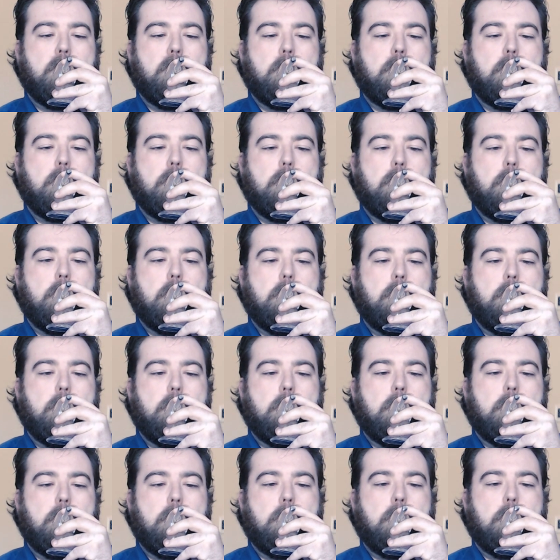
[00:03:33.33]

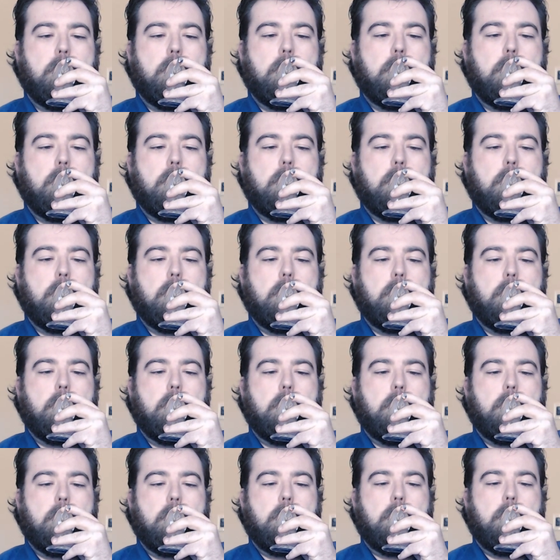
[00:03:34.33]

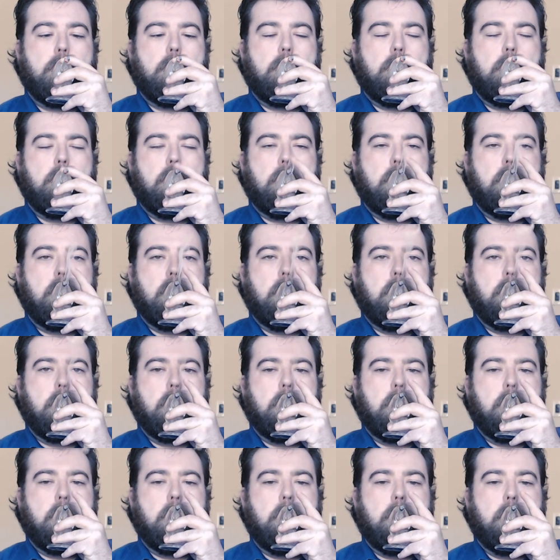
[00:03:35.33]

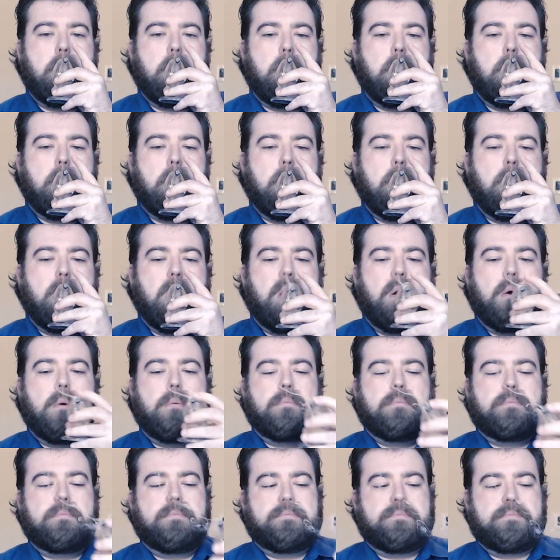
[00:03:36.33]

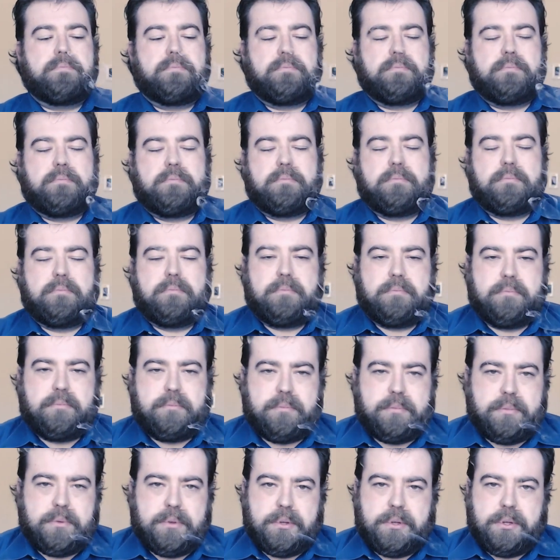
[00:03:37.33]

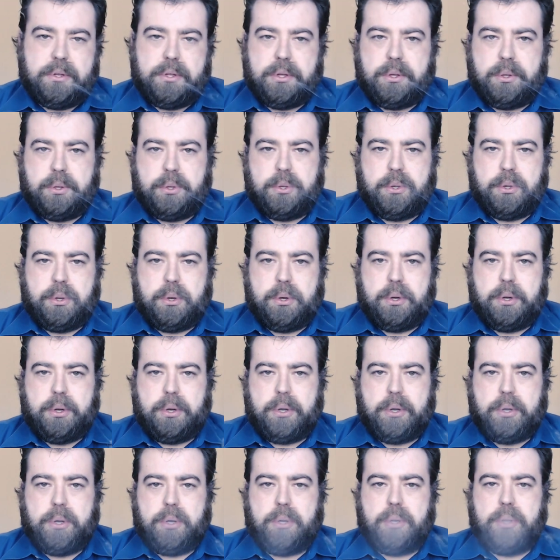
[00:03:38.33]

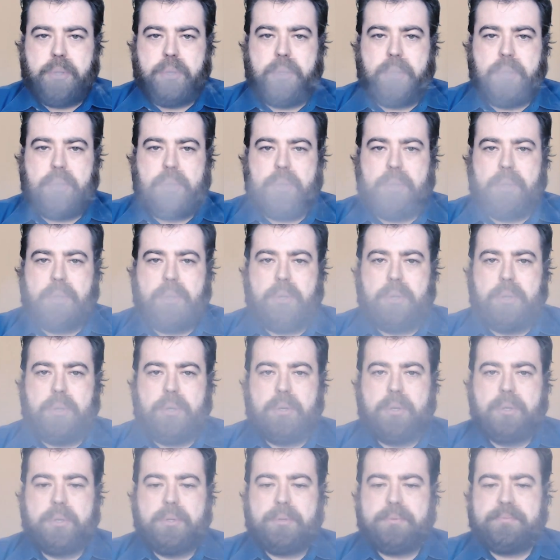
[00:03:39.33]

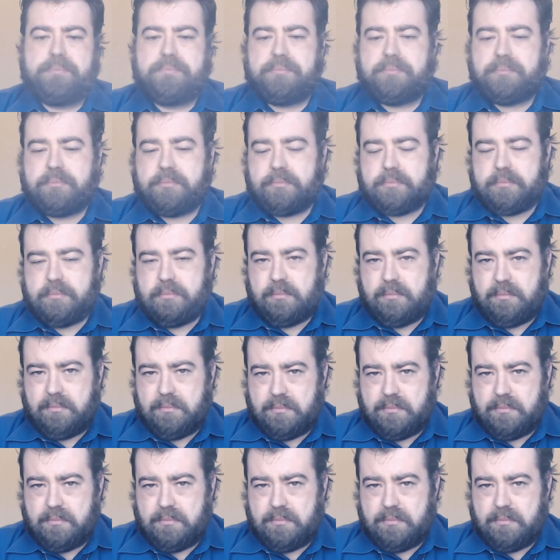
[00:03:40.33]
[no speech]